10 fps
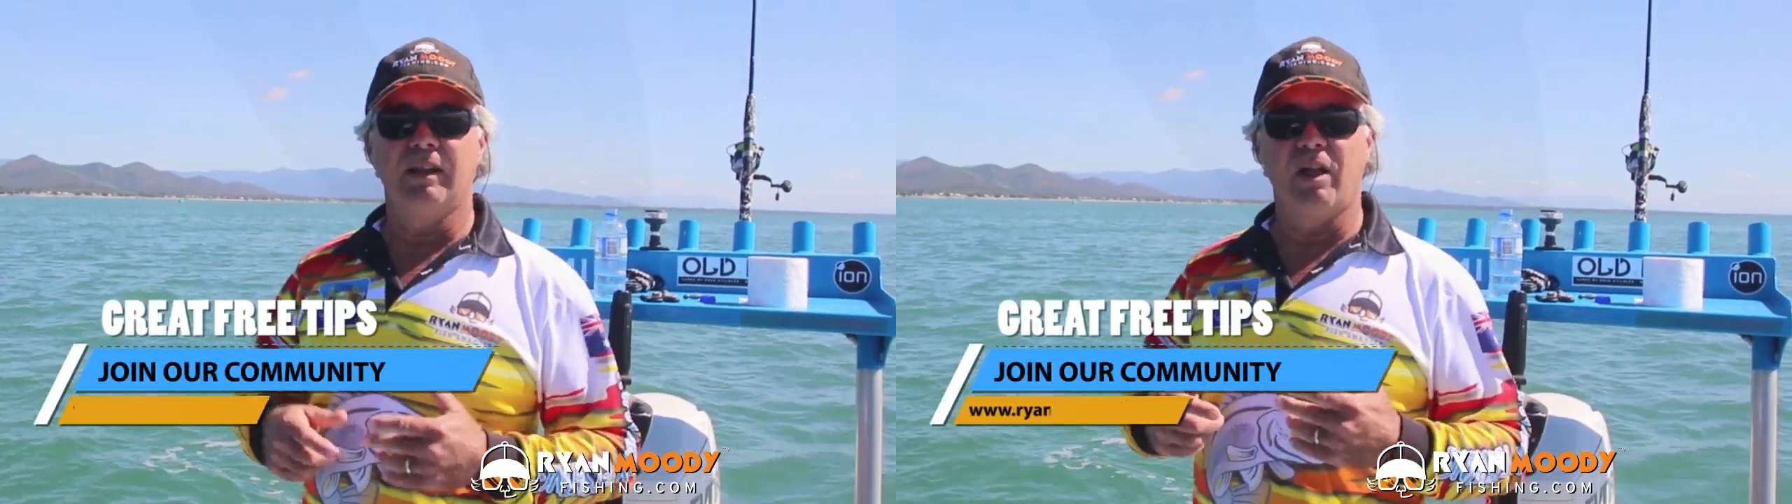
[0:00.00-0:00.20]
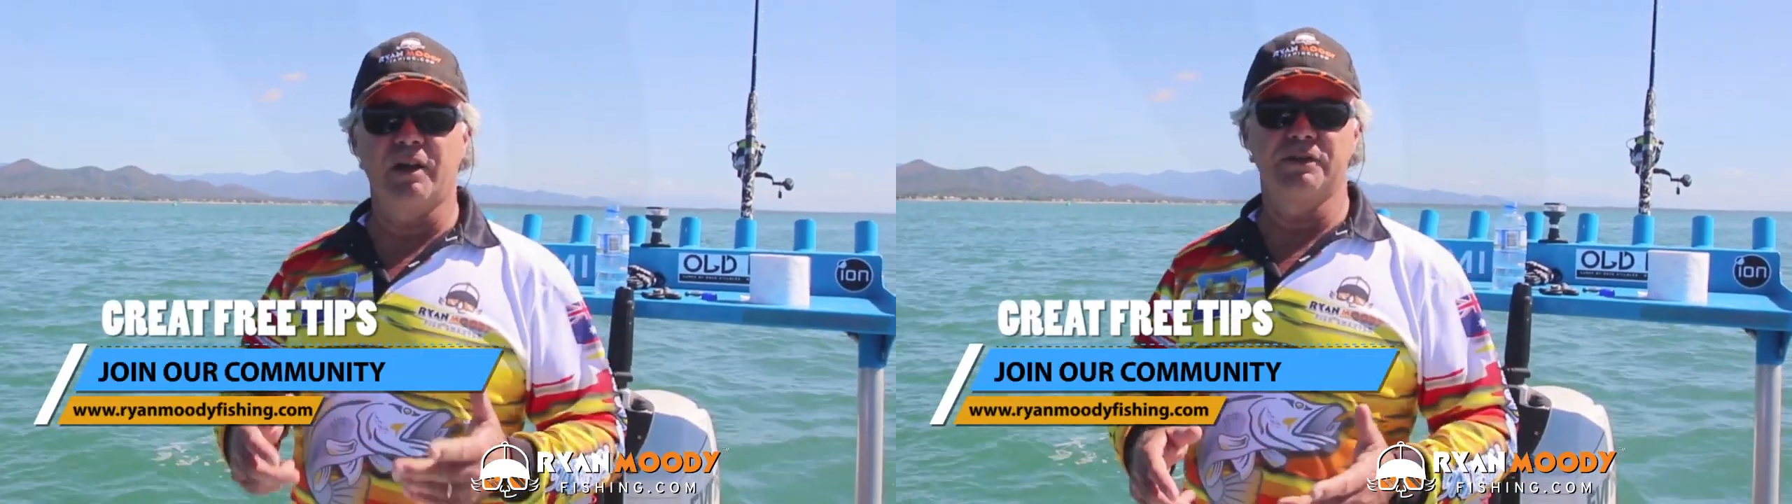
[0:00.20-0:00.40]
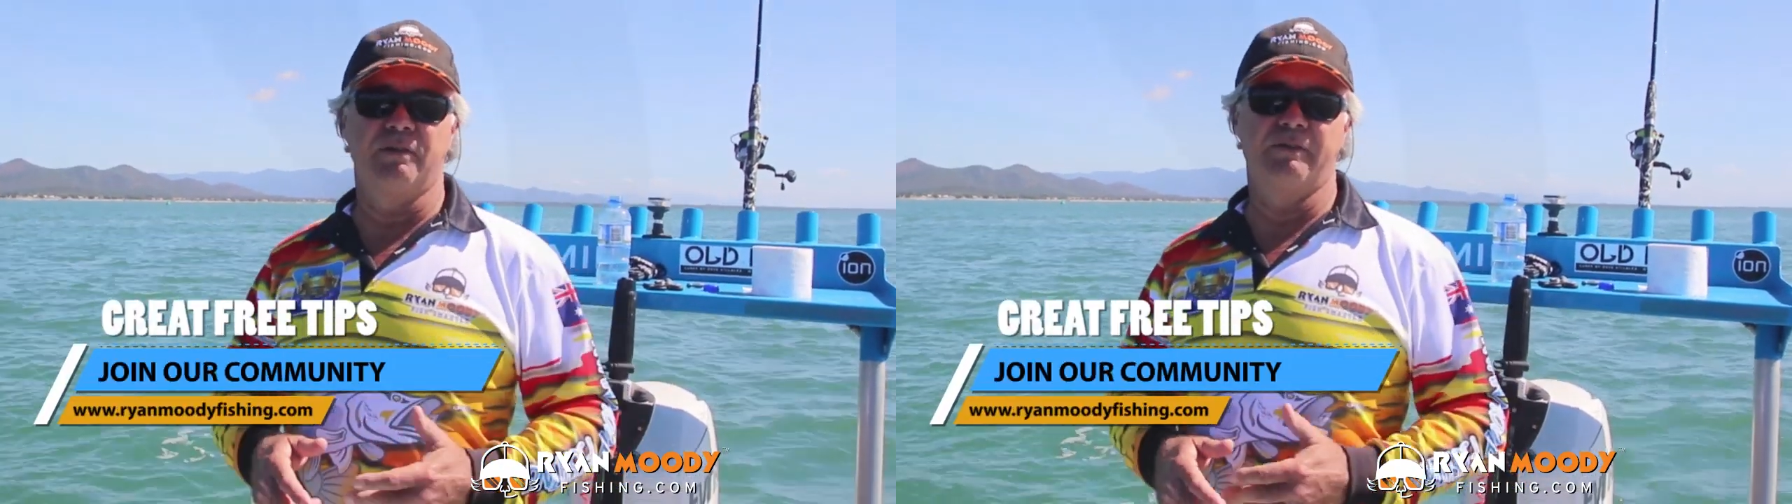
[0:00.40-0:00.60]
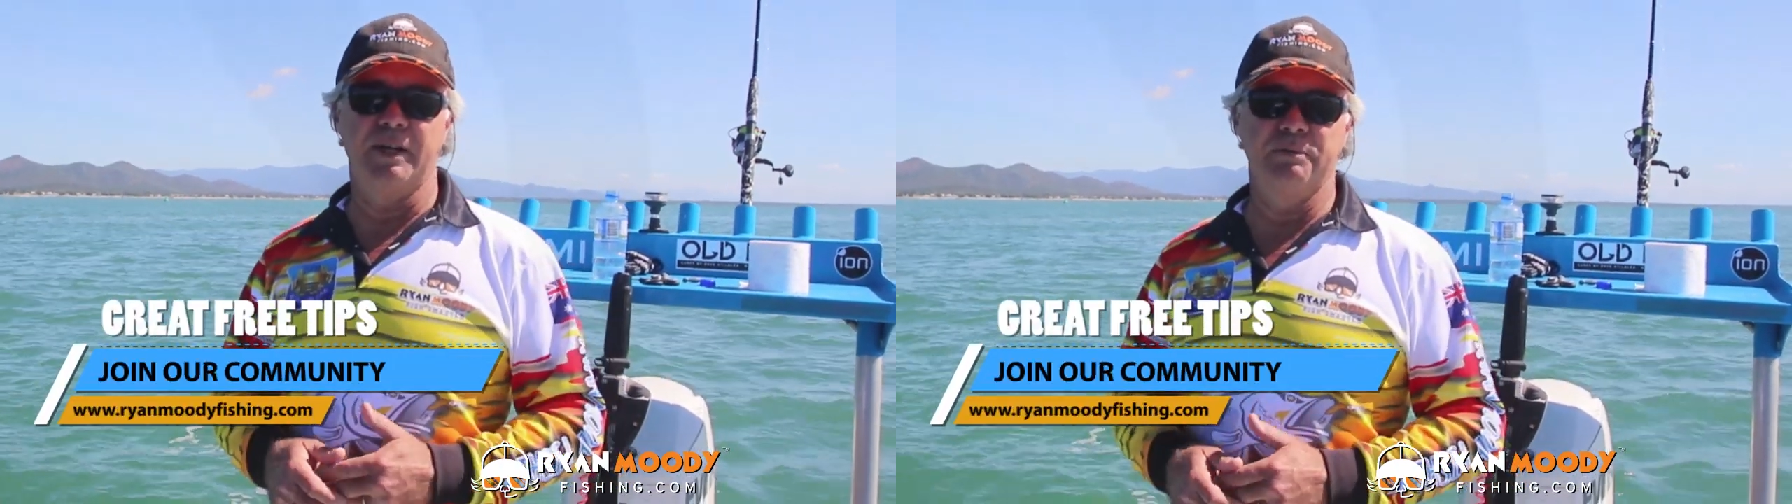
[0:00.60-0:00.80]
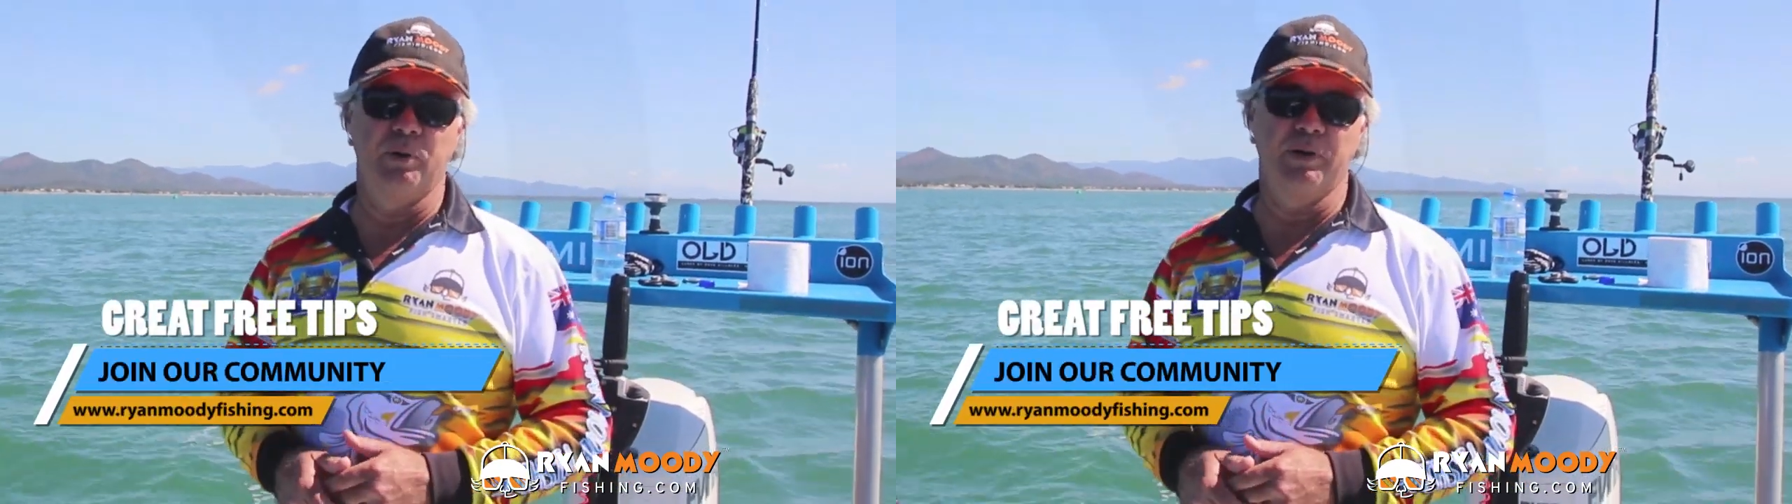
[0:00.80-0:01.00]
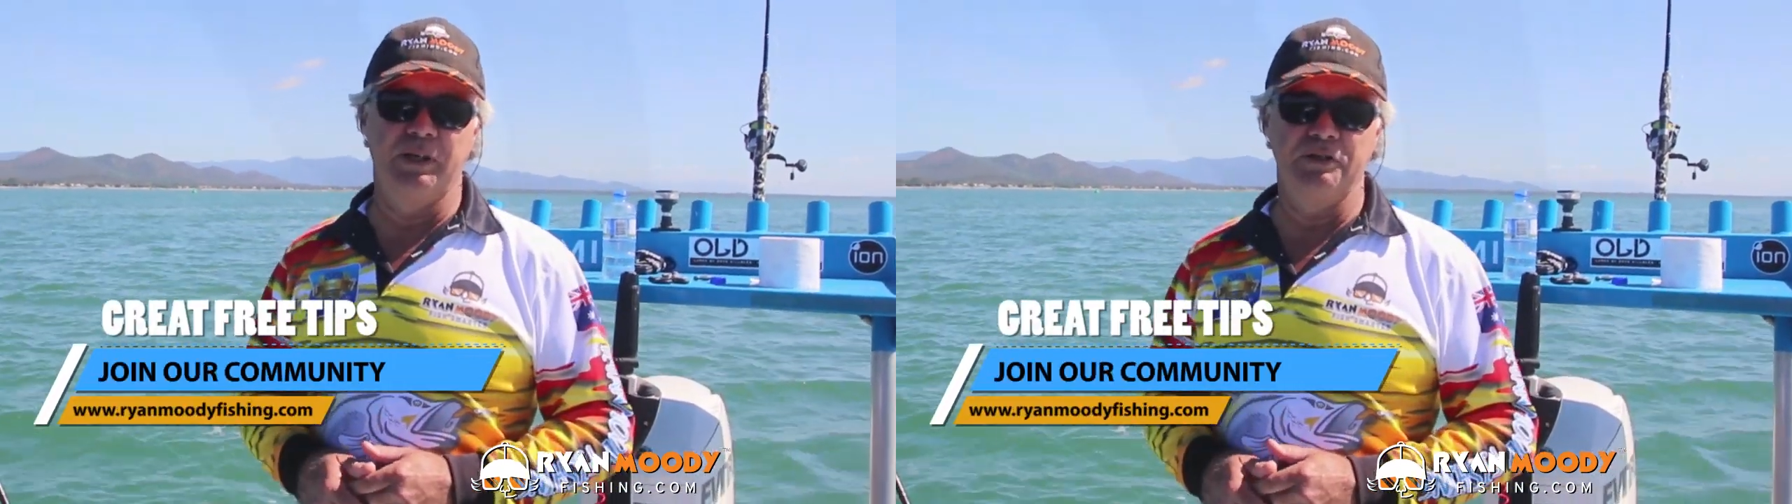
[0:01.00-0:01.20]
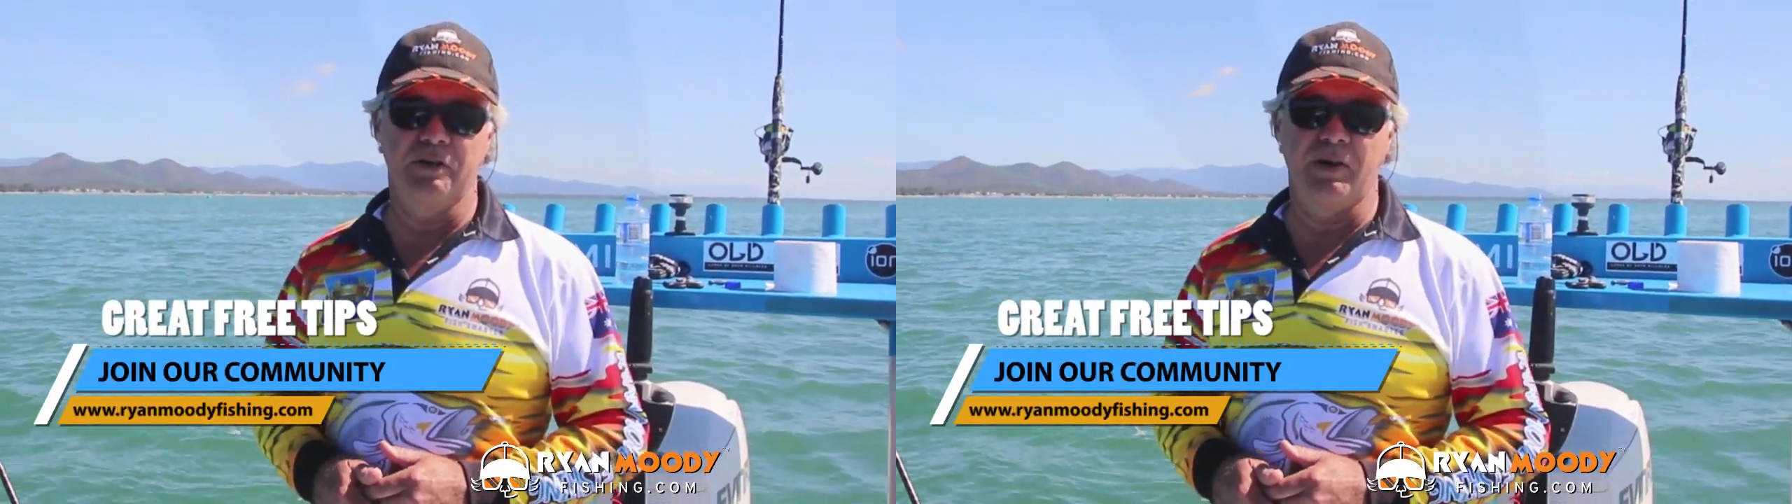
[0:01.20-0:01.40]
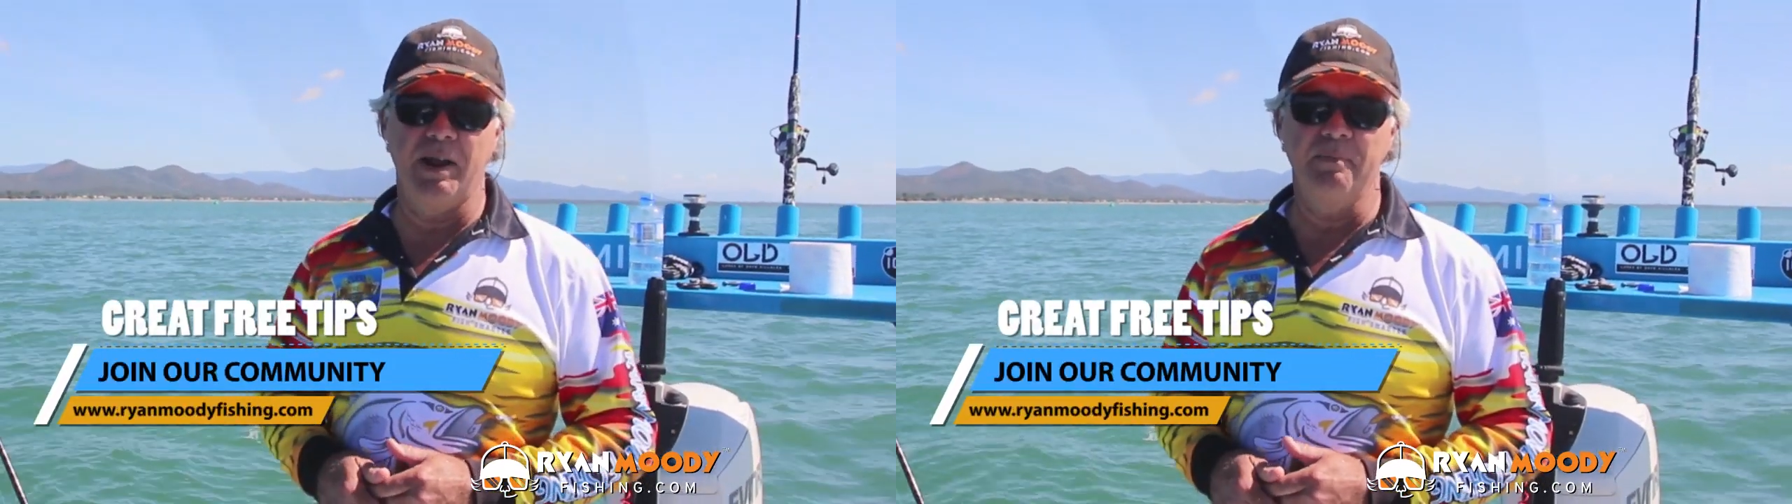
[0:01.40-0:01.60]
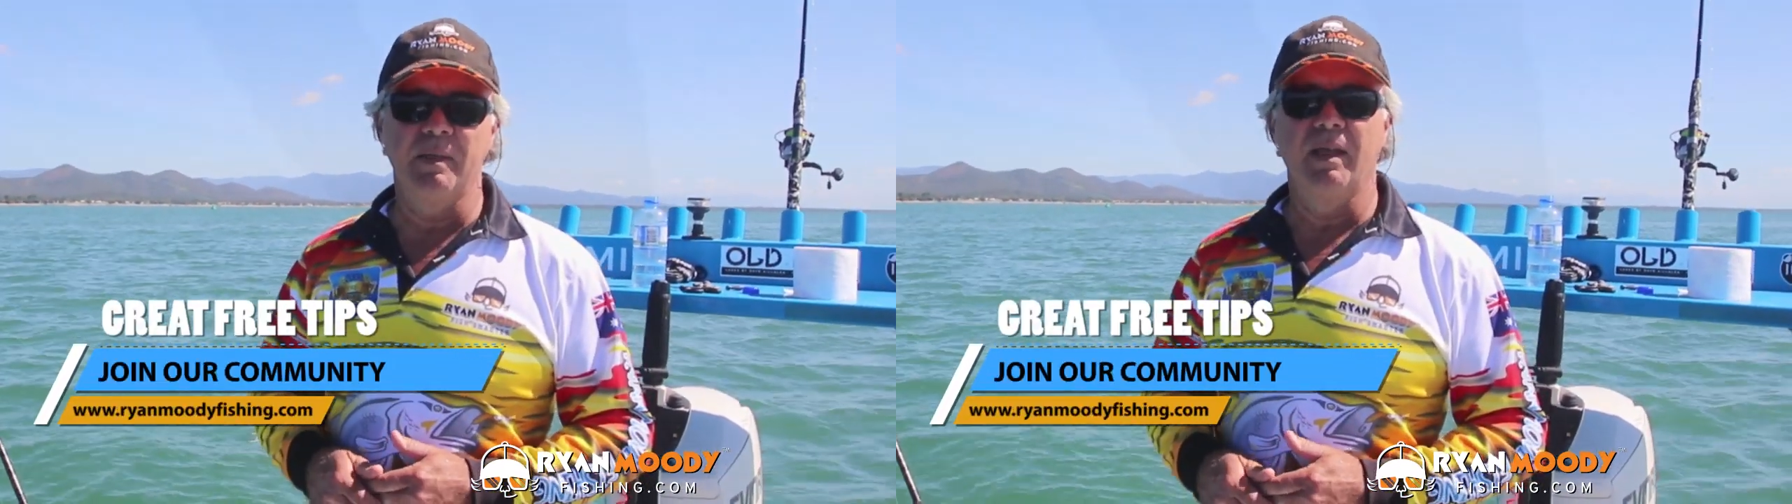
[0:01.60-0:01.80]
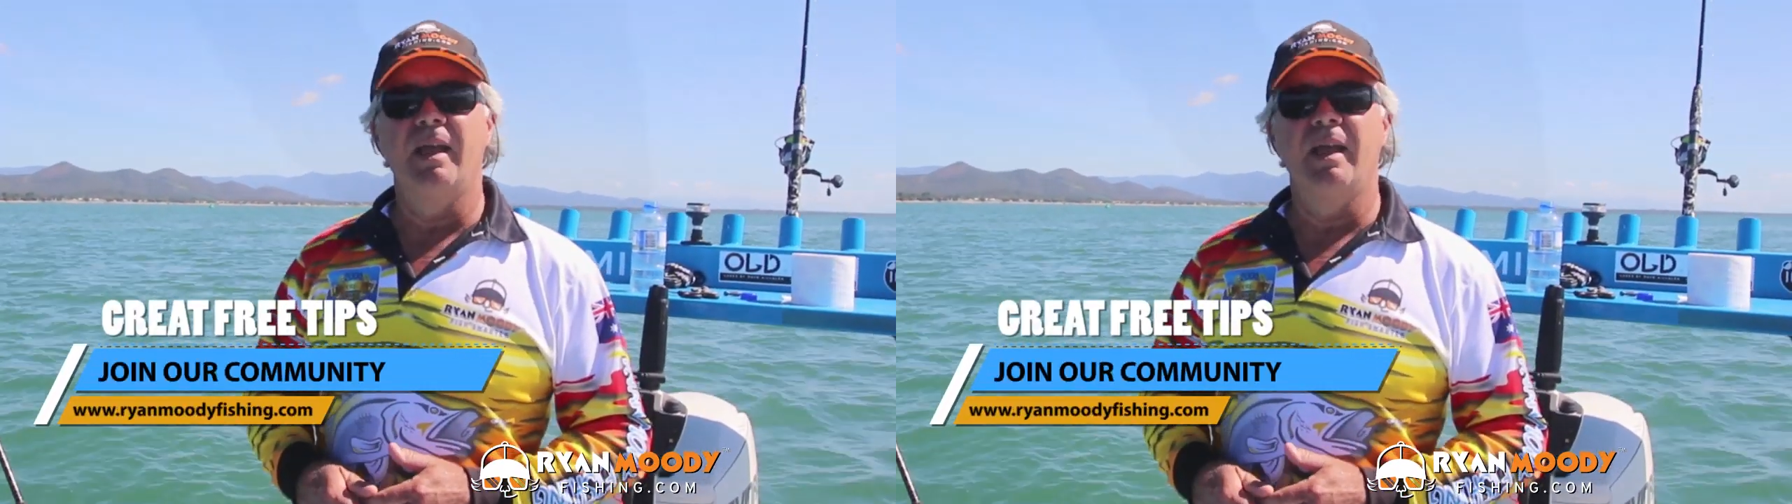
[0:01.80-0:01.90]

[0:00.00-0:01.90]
like us on Facebook and Instagram.